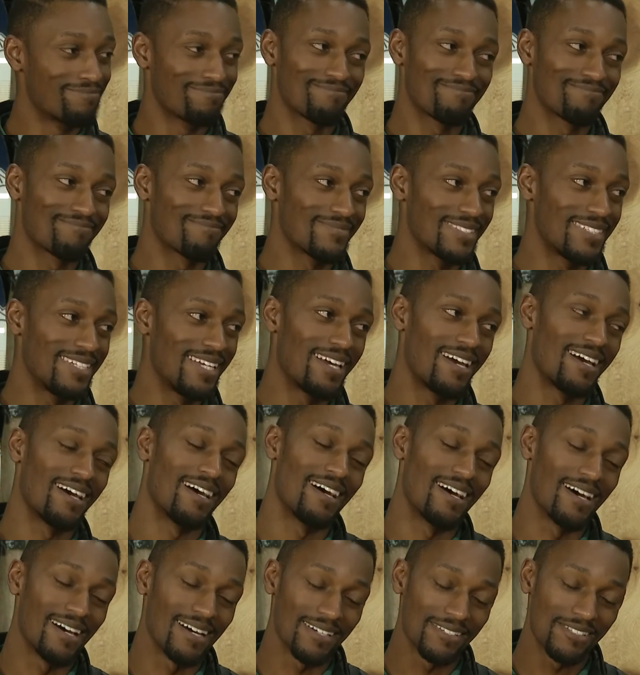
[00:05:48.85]
best.
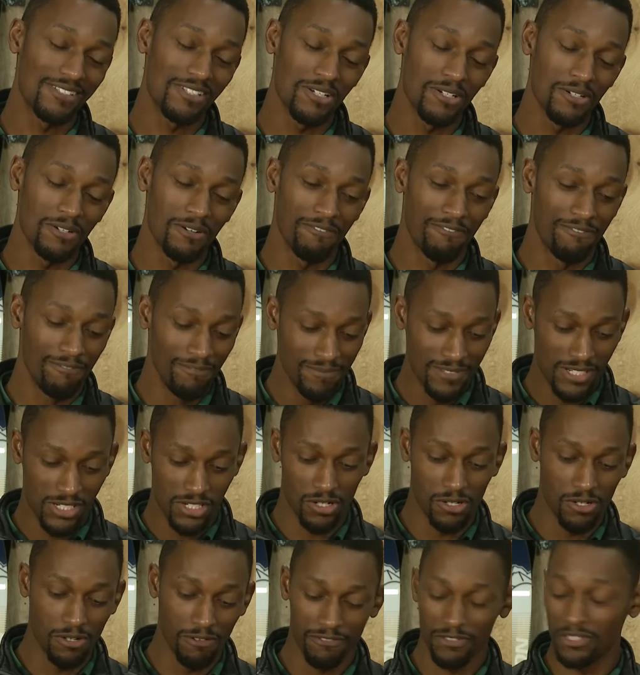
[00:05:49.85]
Yeah. So
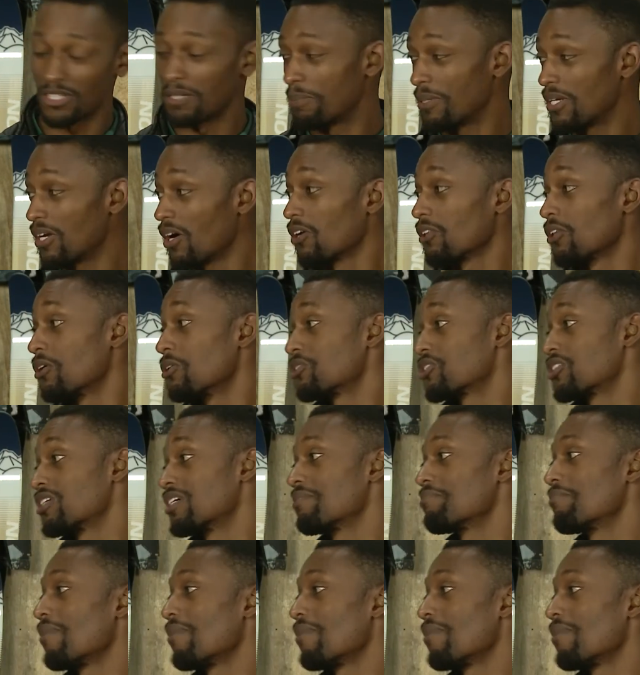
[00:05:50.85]
so for the P R lotion,